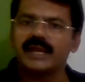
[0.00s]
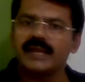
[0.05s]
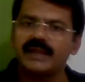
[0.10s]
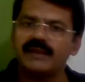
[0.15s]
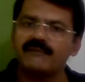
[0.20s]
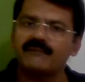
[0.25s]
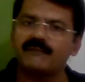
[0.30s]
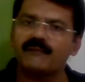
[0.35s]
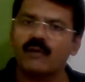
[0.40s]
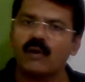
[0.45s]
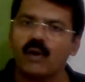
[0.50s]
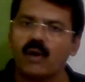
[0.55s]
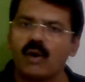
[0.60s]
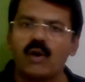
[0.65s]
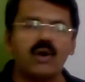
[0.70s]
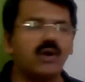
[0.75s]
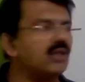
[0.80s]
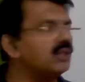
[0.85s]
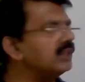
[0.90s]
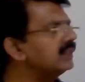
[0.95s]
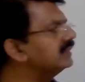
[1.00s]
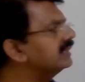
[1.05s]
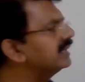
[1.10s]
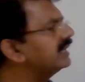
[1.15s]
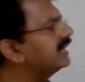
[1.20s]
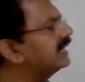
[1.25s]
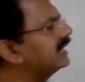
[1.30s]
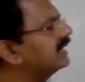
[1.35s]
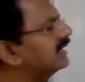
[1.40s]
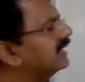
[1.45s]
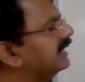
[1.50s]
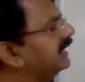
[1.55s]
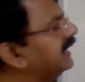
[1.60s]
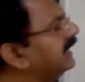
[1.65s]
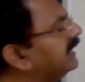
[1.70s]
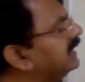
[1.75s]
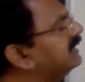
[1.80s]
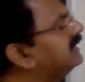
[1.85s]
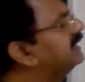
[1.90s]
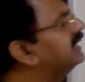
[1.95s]
if all the
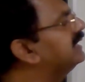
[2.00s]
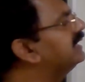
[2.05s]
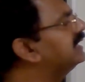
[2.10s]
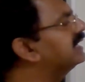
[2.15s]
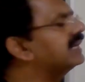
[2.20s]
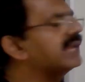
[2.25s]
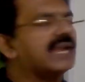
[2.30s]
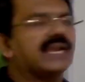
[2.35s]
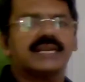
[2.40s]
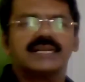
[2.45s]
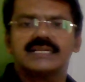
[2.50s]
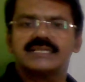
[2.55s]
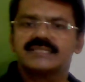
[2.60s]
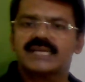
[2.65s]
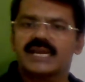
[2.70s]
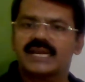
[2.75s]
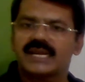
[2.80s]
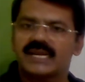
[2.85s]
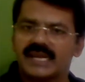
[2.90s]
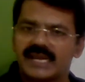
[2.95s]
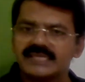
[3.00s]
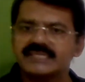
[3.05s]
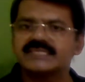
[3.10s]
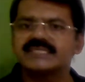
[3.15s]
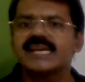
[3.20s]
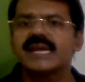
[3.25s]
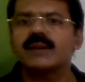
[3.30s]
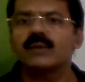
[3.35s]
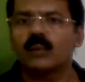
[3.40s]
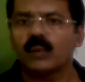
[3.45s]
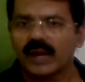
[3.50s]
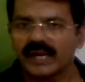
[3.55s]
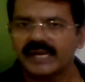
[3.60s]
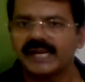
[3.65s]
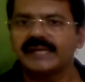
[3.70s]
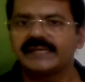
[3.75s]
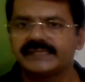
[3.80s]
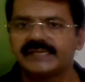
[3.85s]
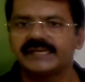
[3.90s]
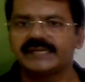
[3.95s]
interior angles are less than
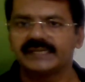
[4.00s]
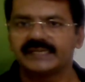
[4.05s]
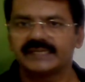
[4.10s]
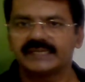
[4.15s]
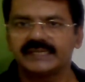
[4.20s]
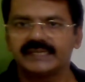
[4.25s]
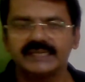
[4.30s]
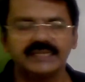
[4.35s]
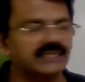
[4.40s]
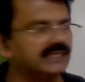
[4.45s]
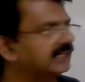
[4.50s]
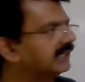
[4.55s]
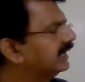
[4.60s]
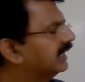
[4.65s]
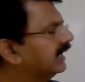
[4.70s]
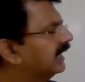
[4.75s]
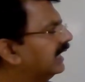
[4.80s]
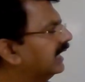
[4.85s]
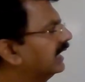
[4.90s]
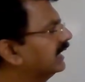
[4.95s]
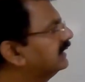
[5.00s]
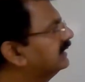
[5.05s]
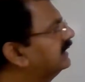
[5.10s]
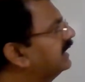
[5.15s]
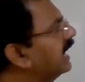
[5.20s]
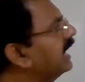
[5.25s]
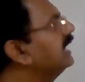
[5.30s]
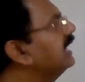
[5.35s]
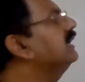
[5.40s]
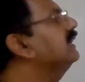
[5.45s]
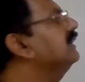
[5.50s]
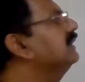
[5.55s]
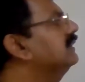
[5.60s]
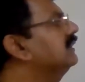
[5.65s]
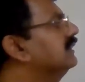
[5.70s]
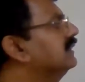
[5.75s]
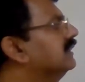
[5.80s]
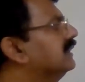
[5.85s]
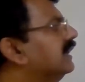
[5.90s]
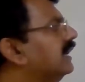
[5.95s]
180 degree, then
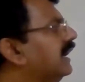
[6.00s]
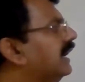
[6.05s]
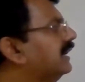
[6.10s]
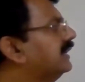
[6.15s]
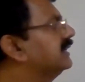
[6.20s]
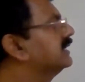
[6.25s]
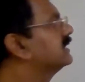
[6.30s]
it